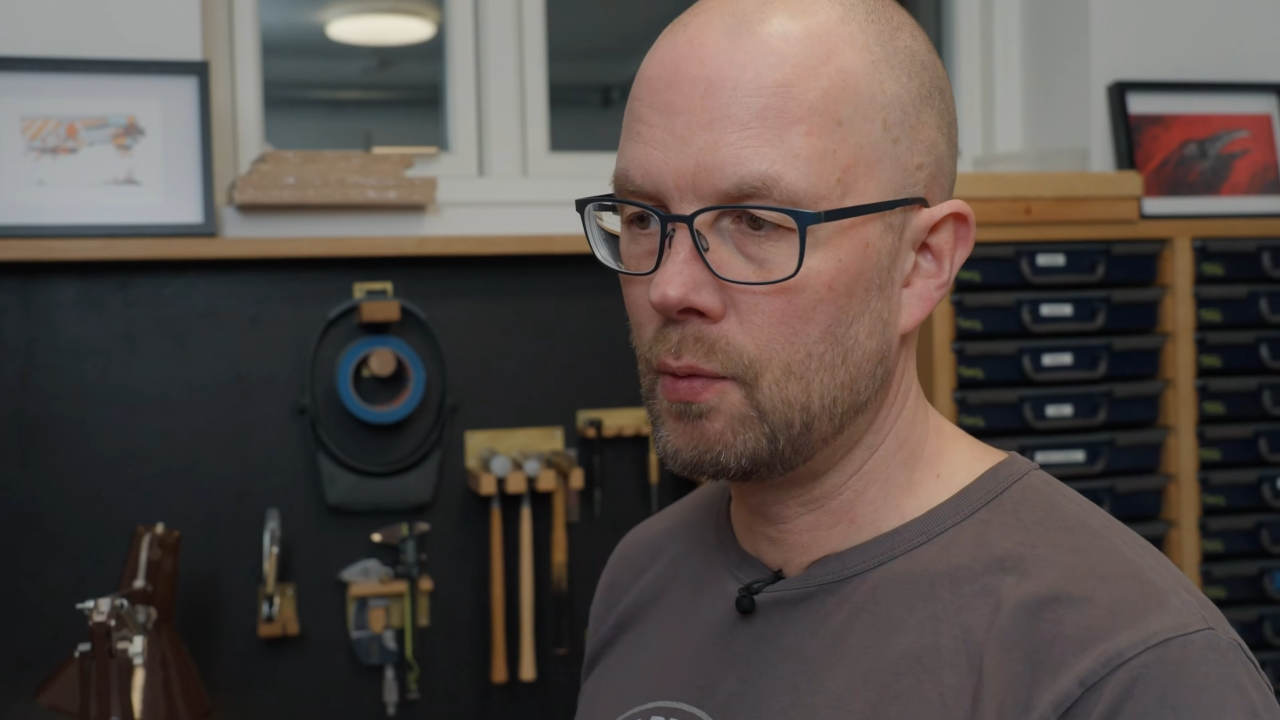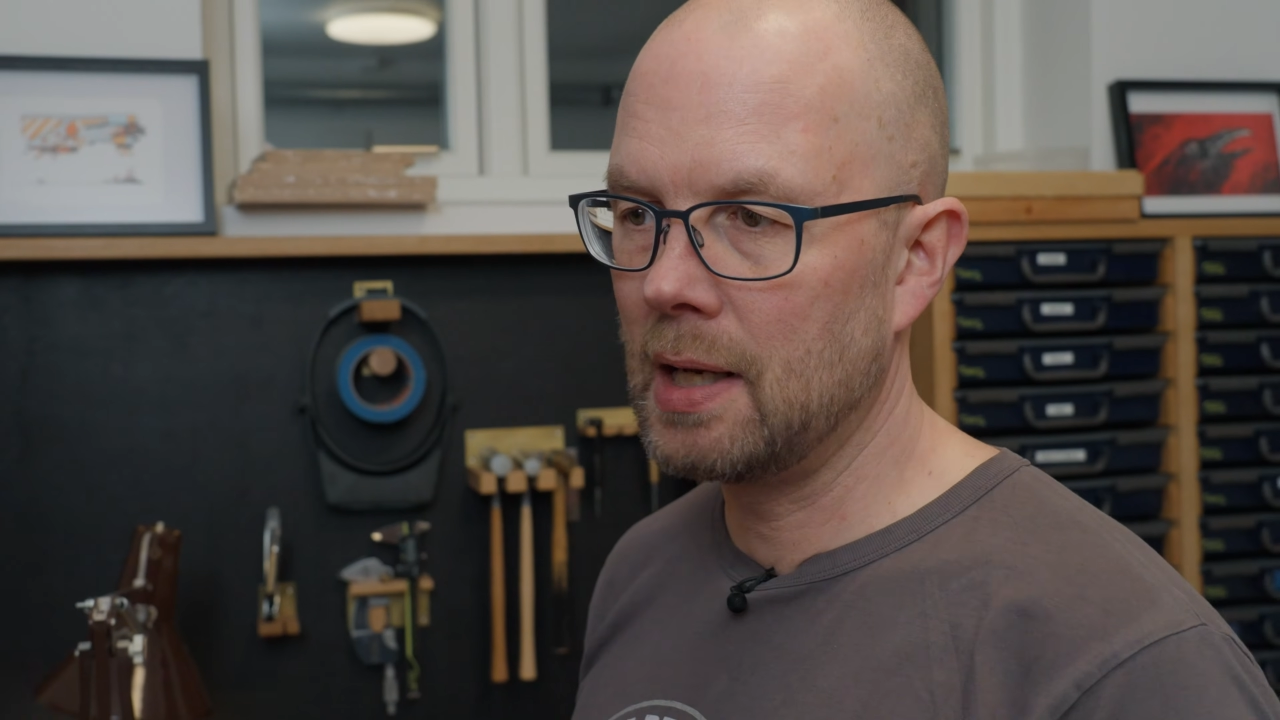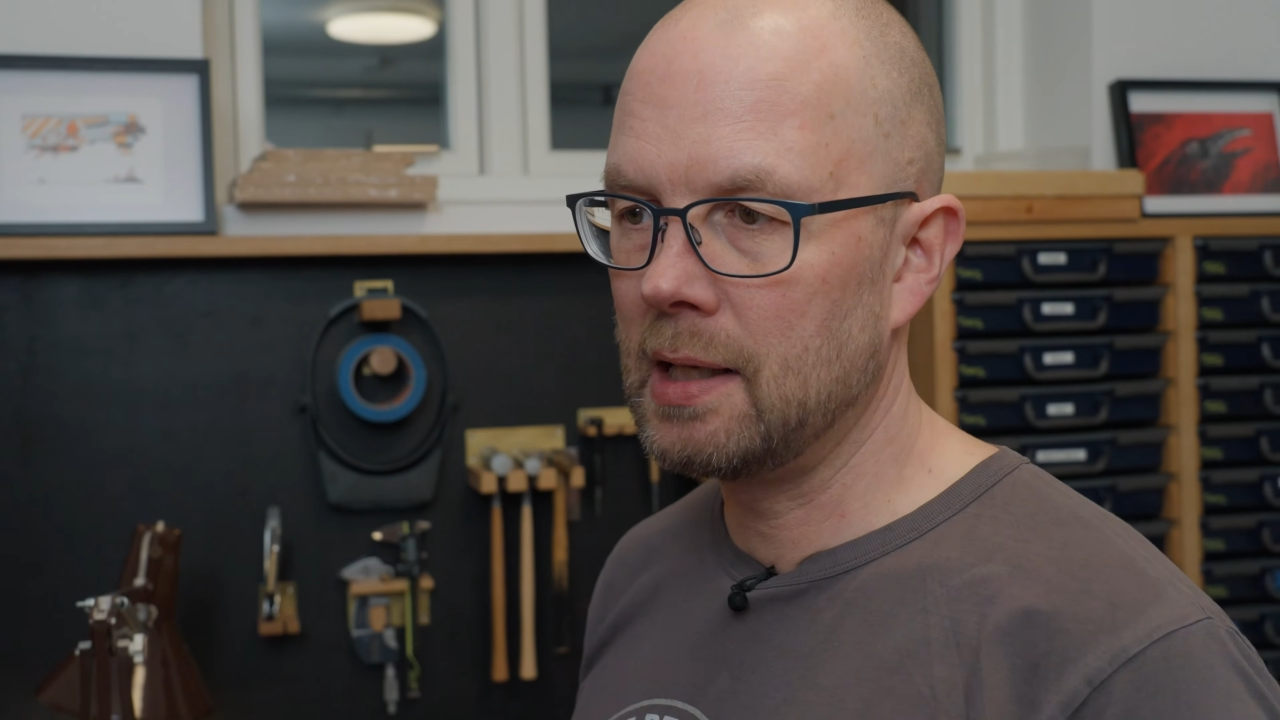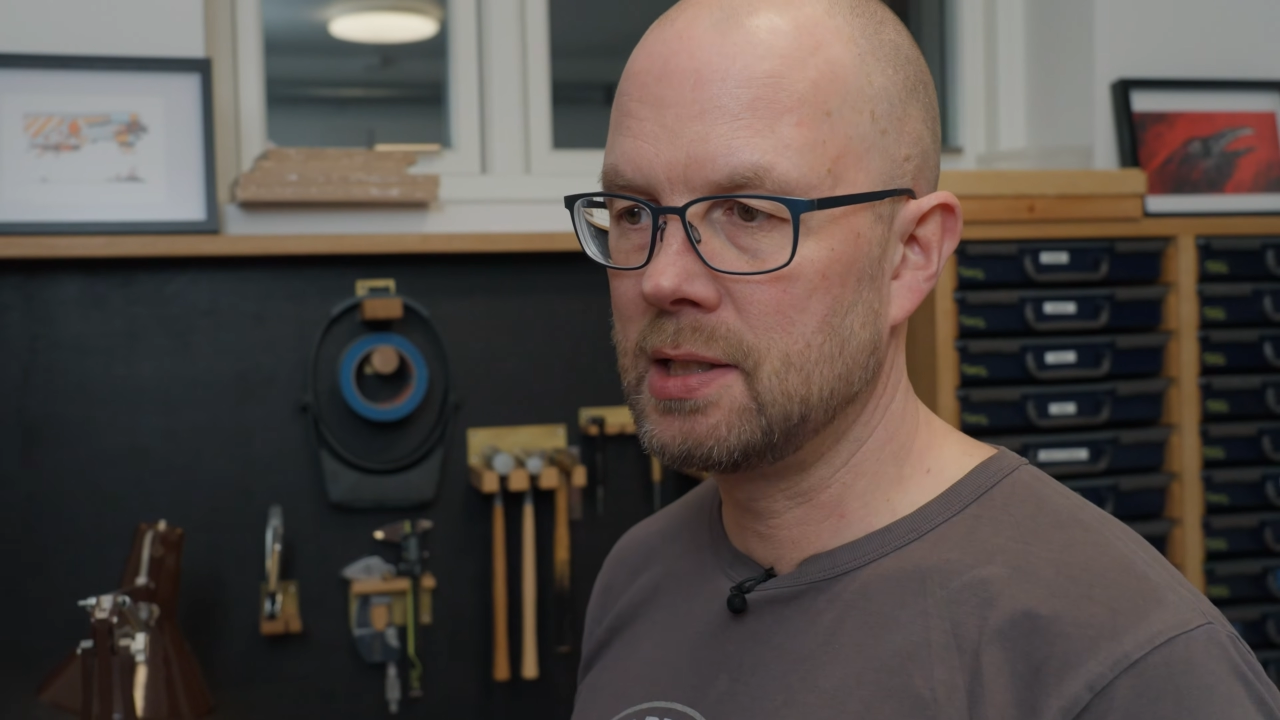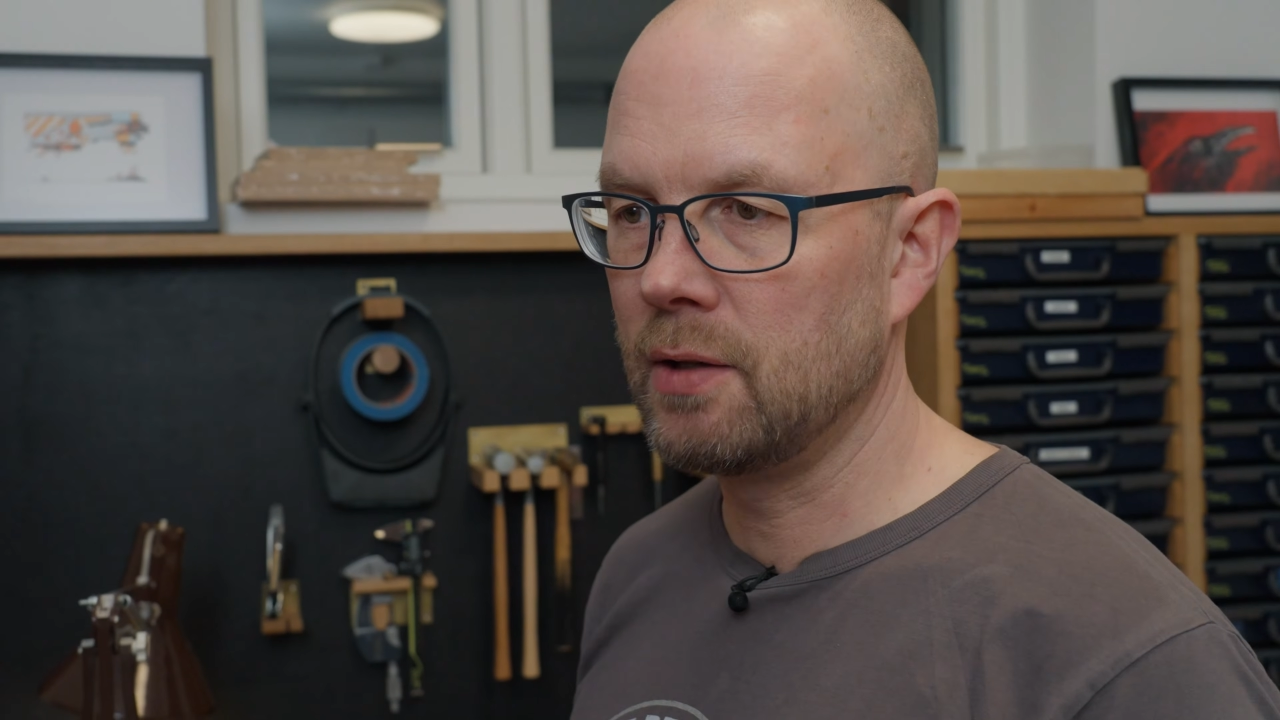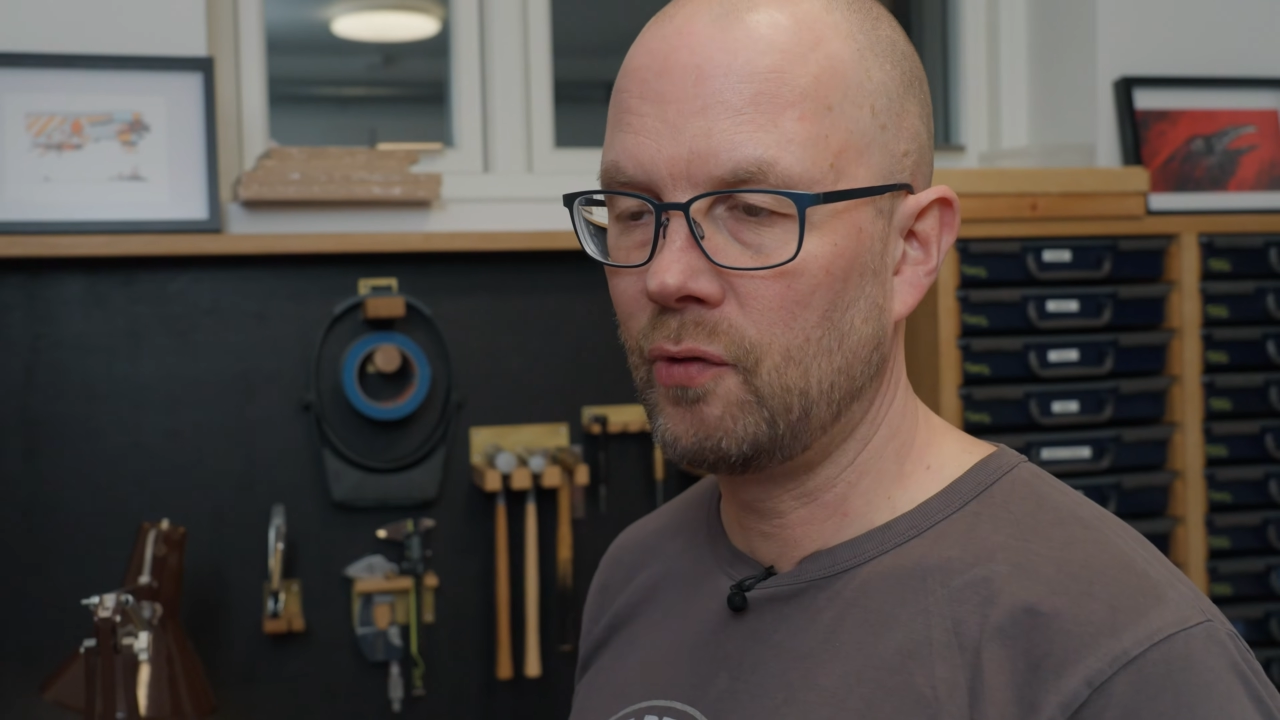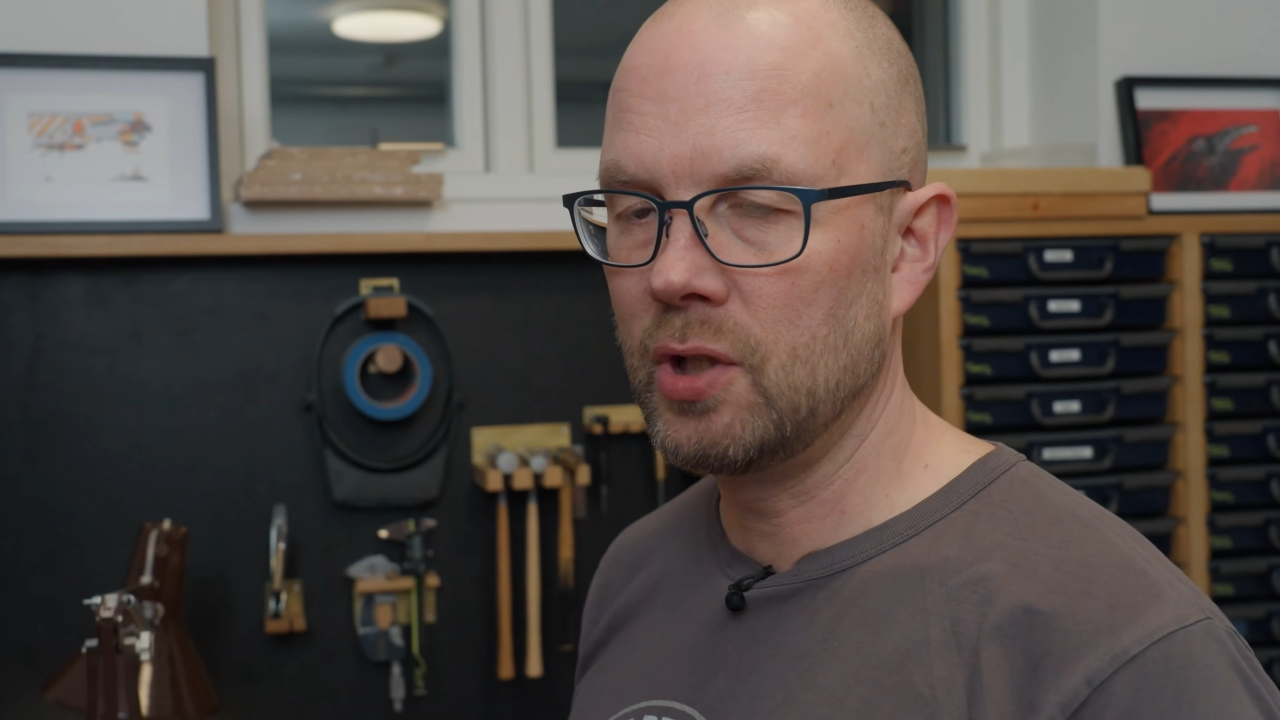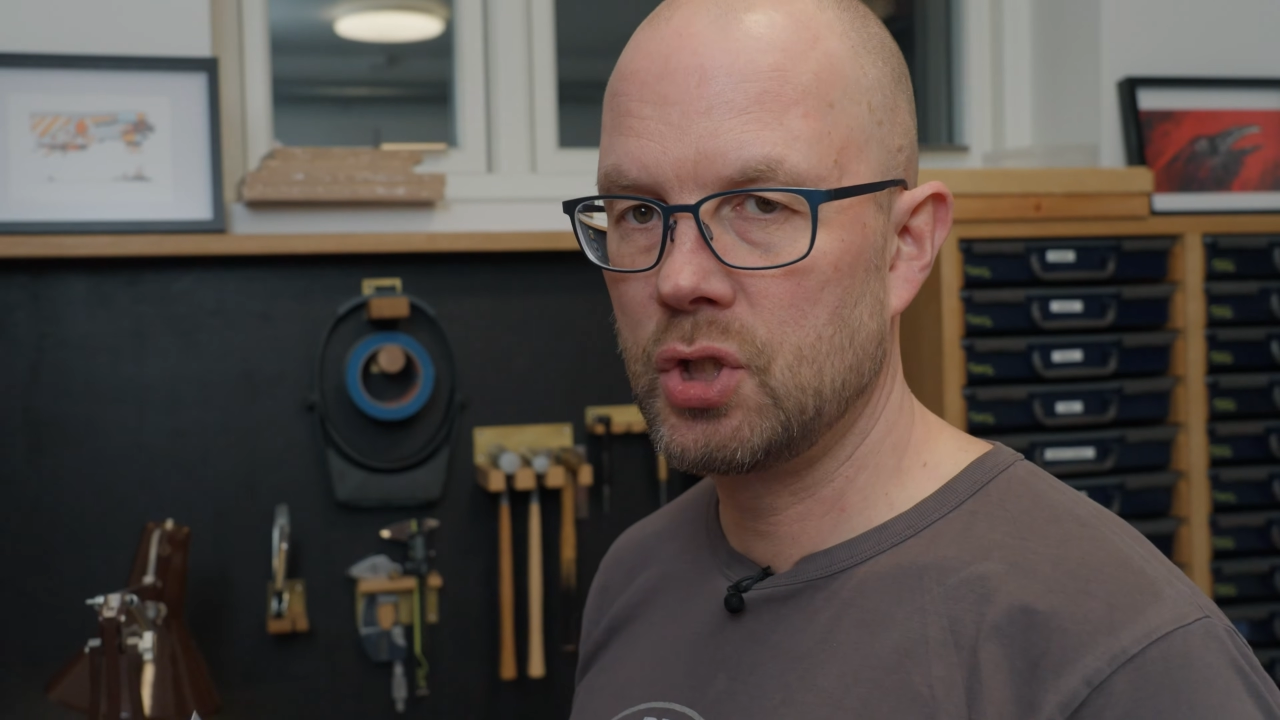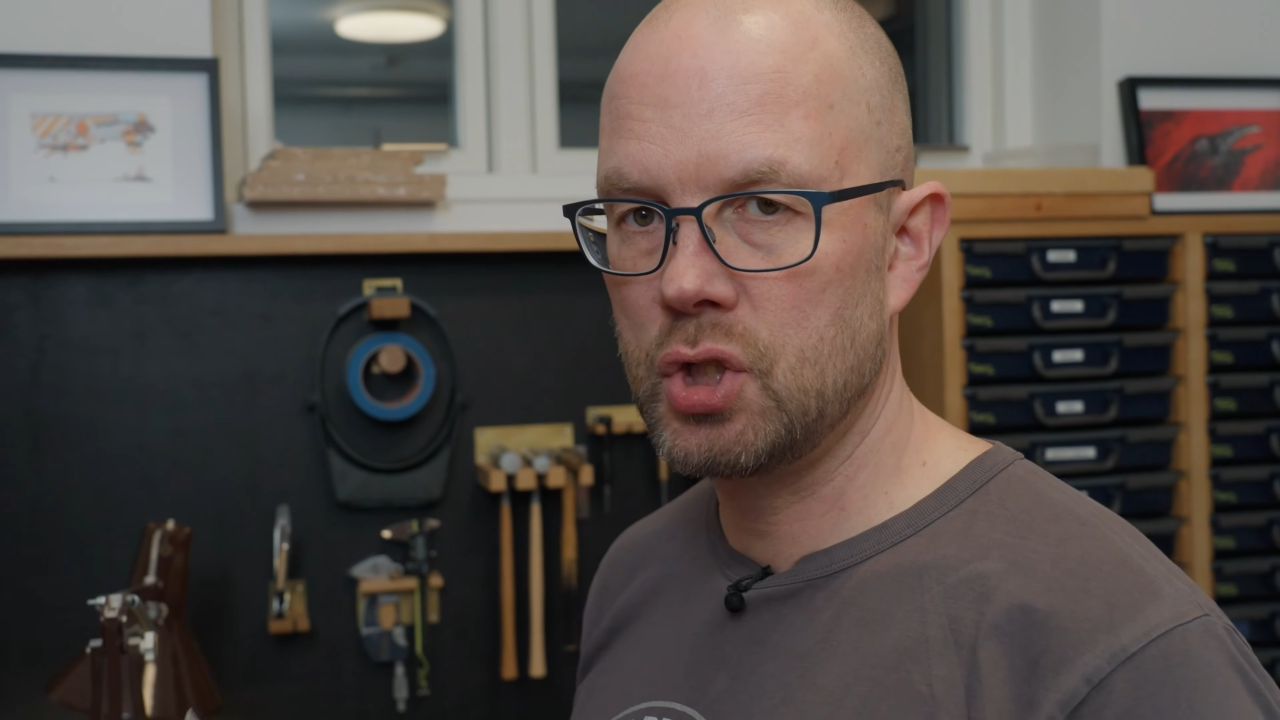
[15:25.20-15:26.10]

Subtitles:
relatively